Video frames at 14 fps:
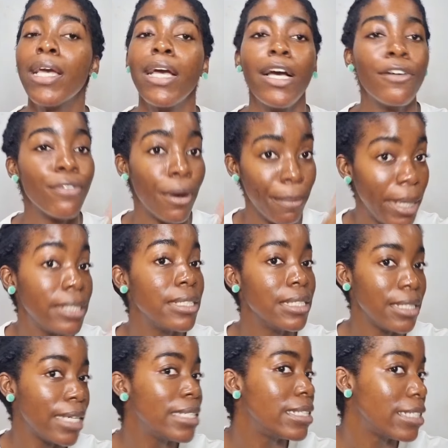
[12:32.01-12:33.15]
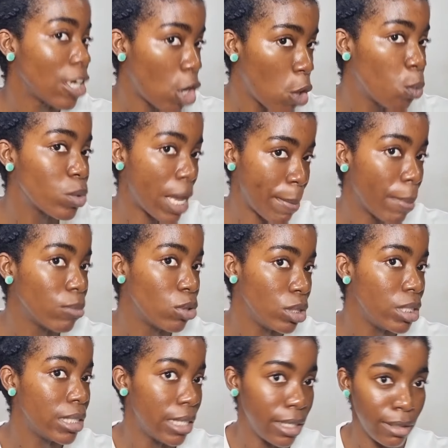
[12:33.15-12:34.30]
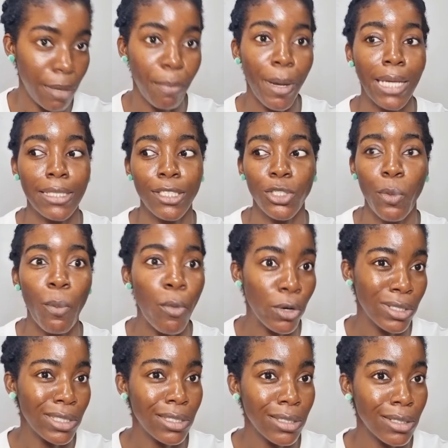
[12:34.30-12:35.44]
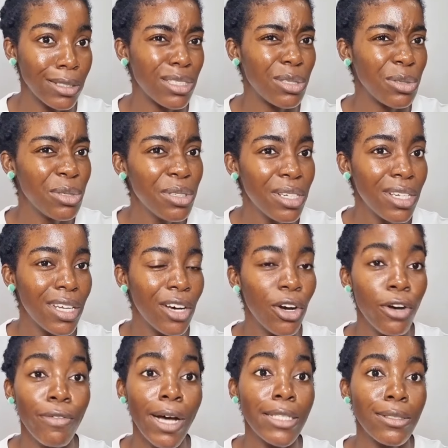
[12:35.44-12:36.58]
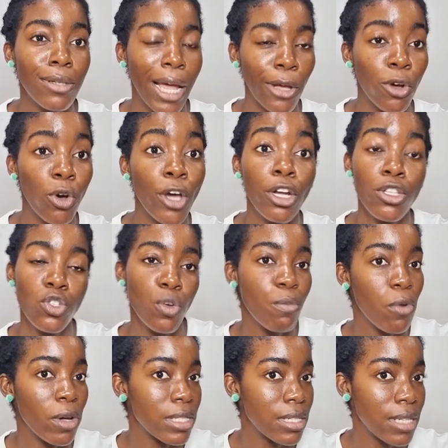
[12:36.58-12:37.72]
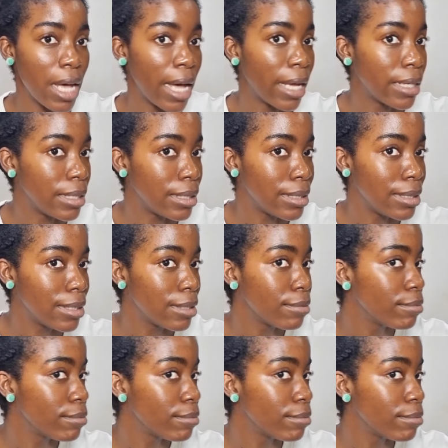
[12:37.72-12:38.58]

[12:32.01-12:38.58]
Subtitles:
For me, it is here. This is the second time I'm doing it in the past month or two. Going on 2 months, and